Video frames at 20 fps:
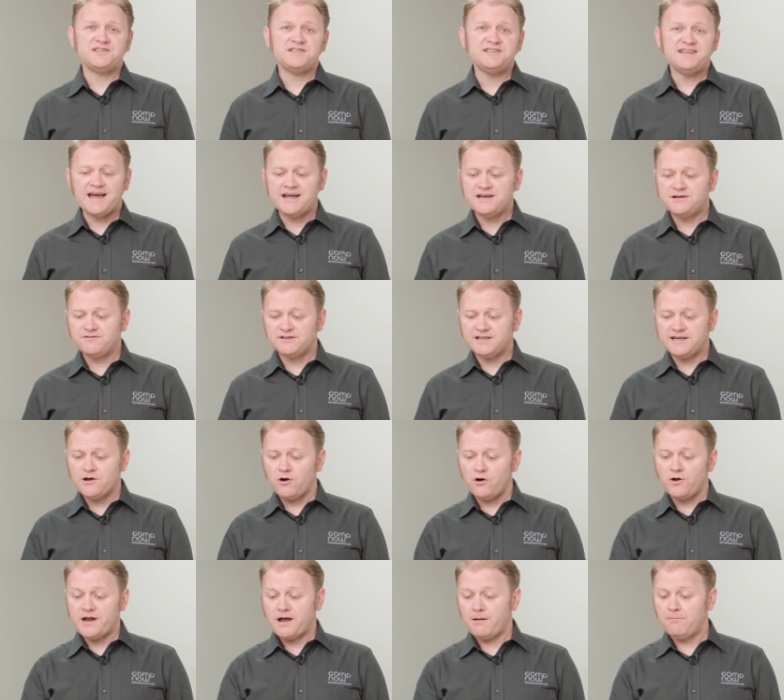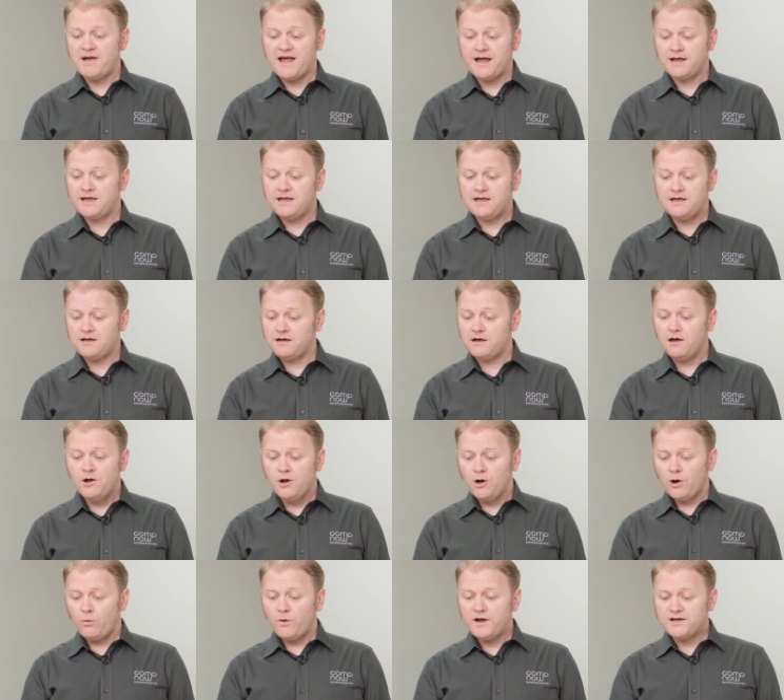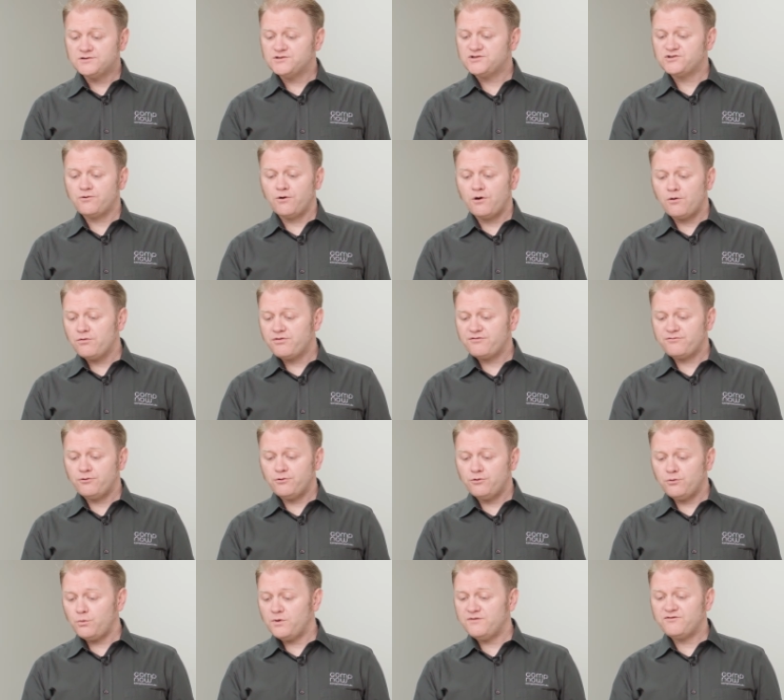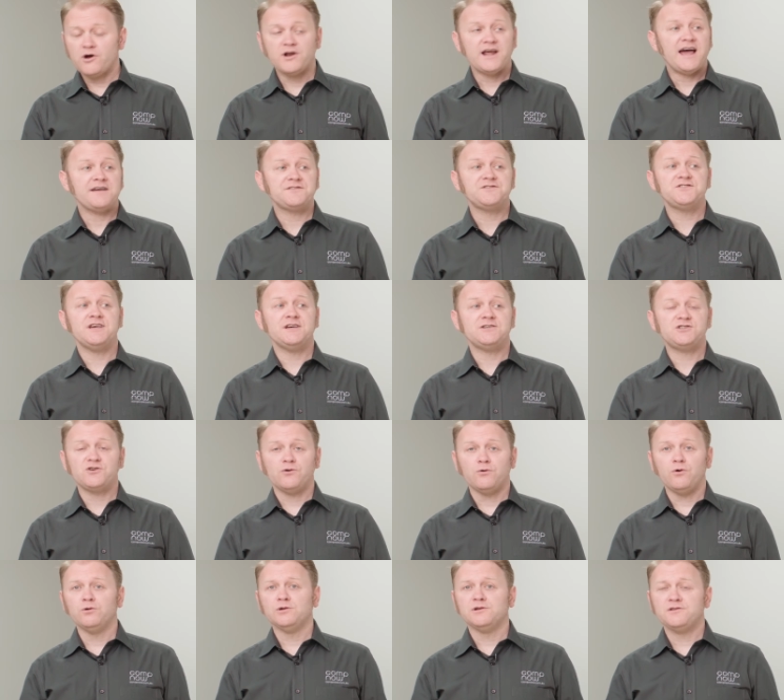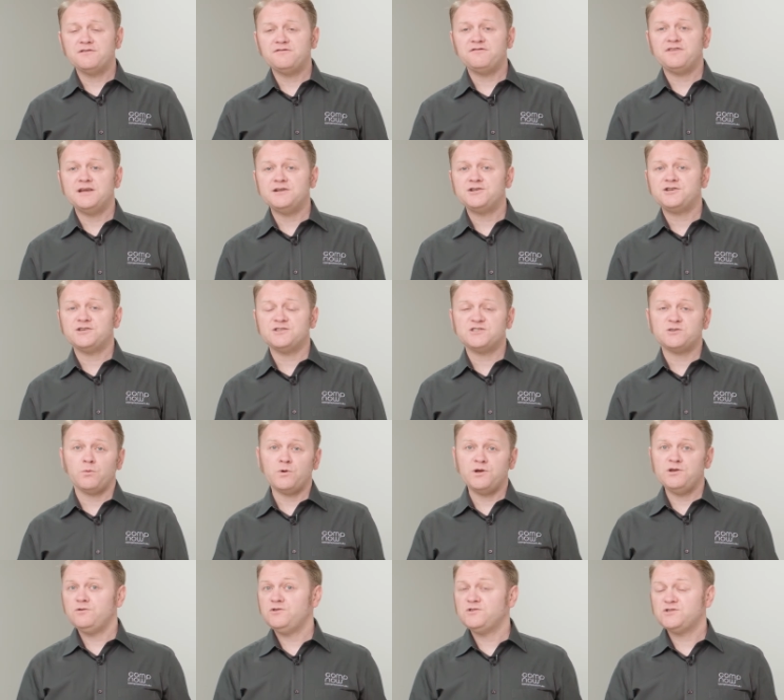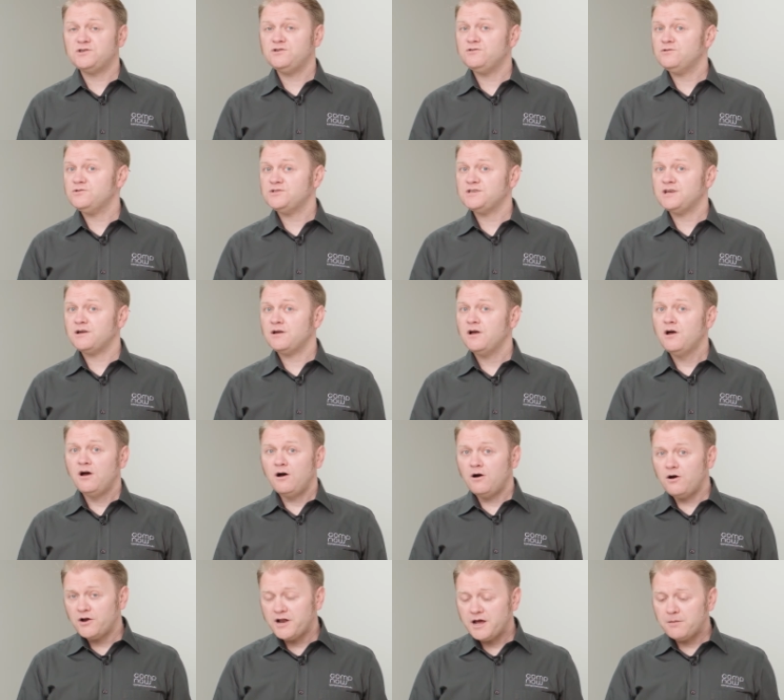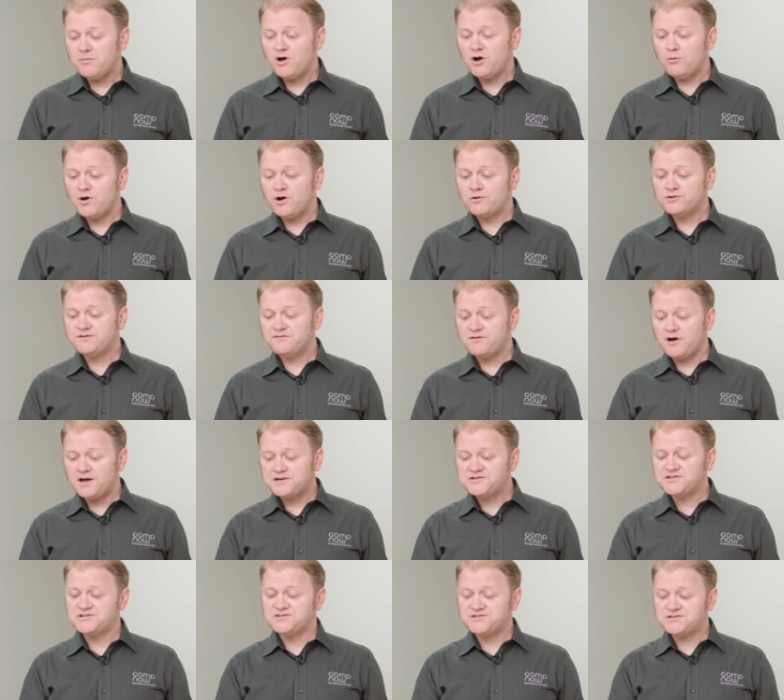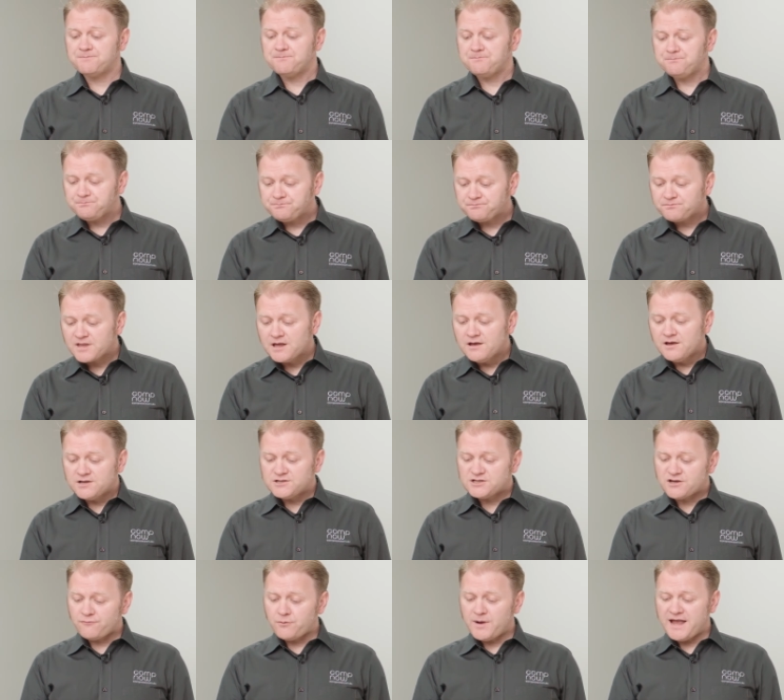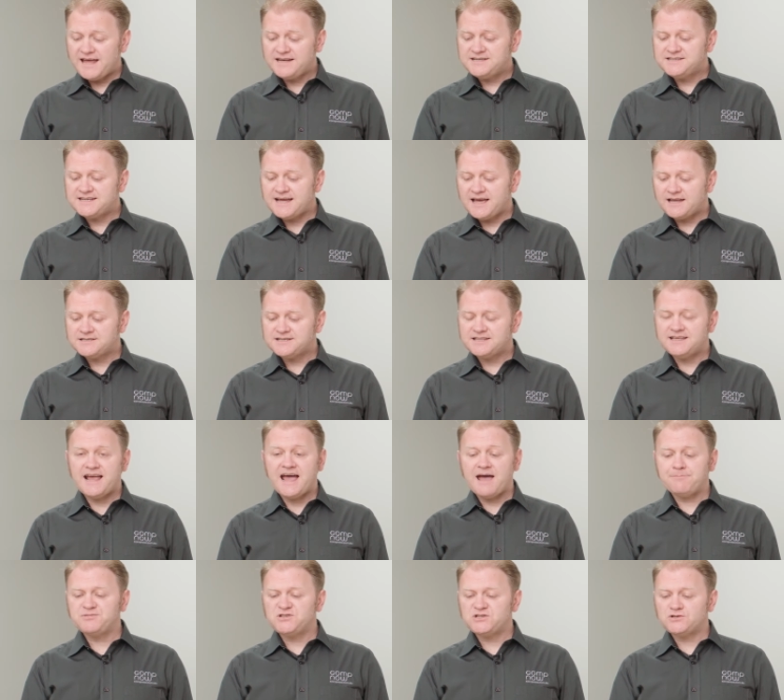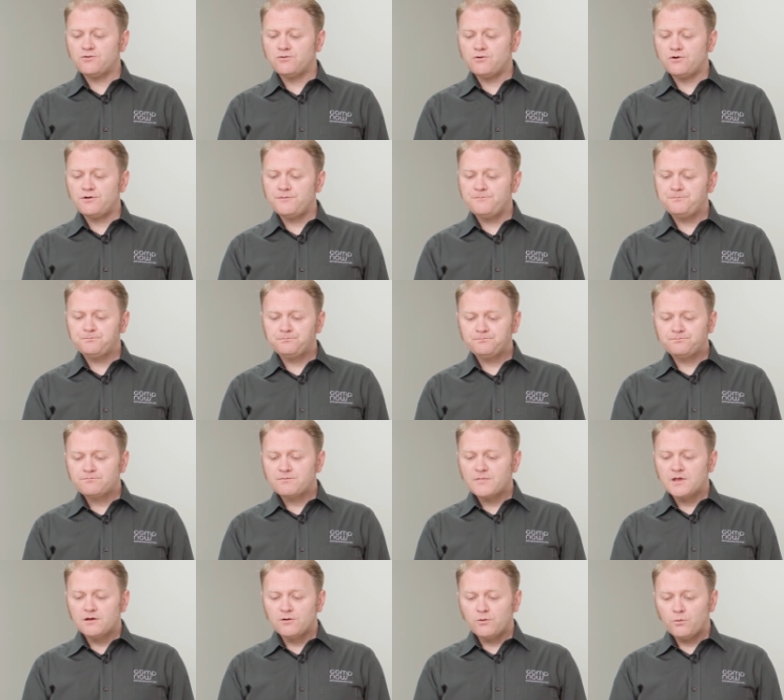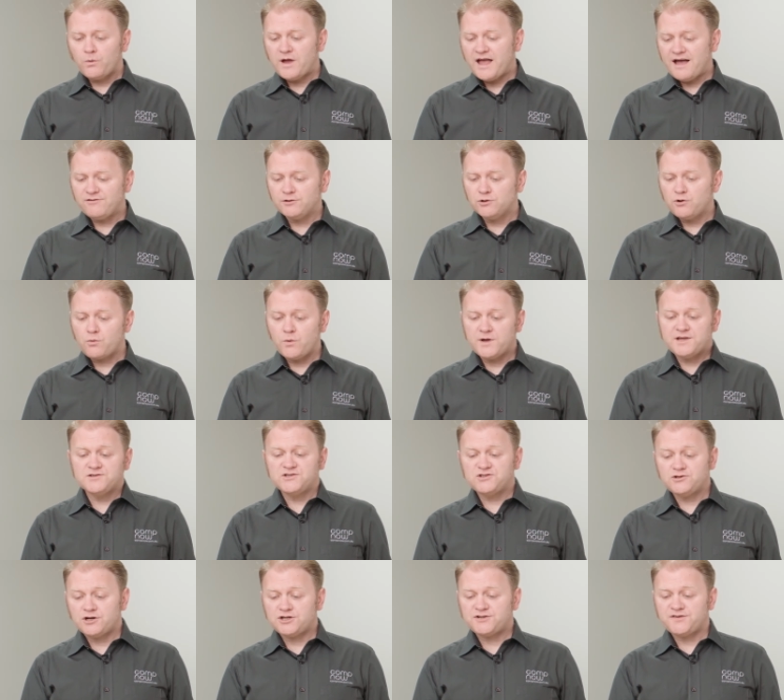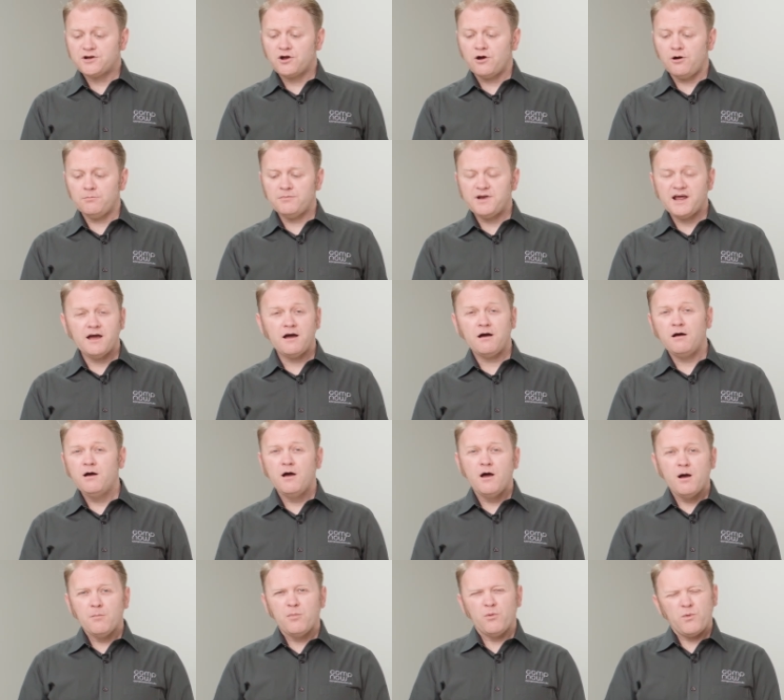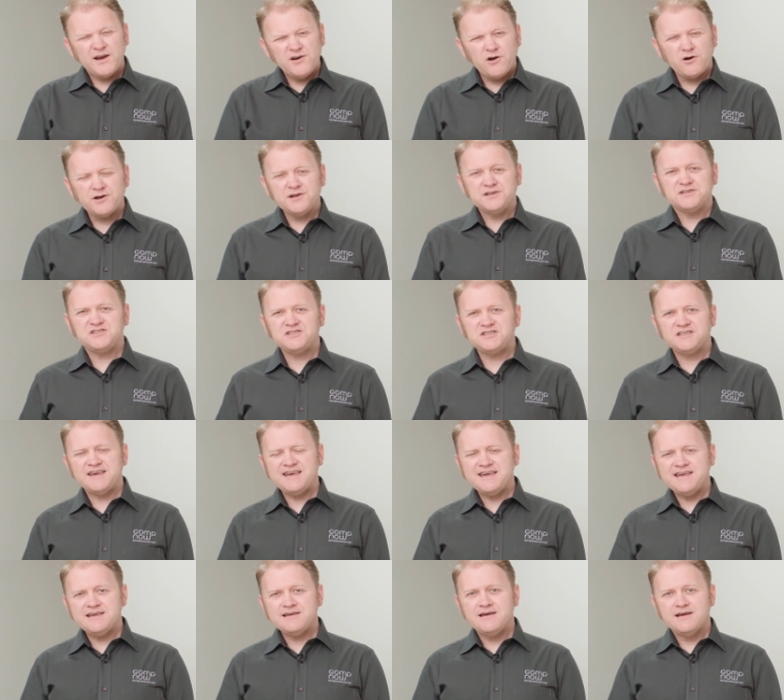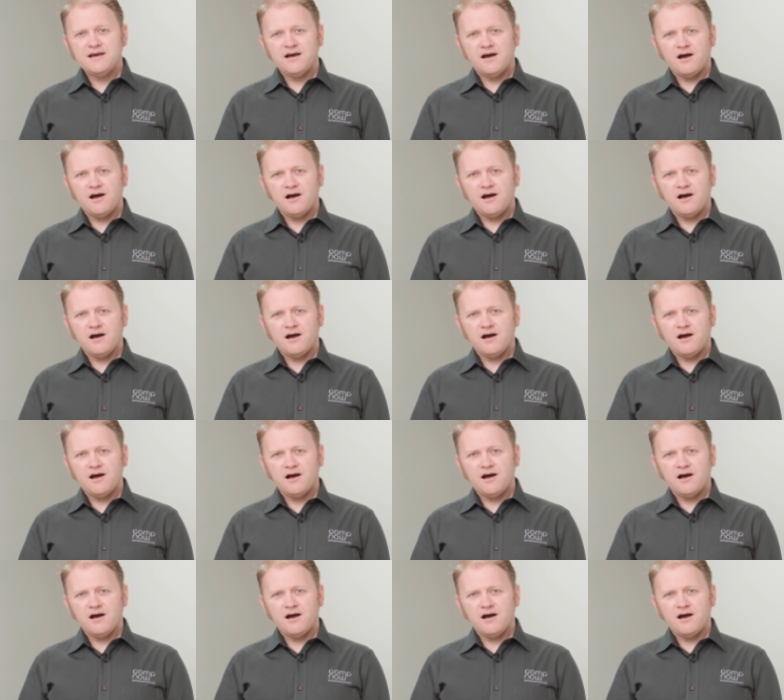this natively on our Mac here. We can scroll through, we've got access to all of the features that we're used to using on our mobile devices. So if we head down to the App Store, we have a look, we can search for CompNow, but we're not going to see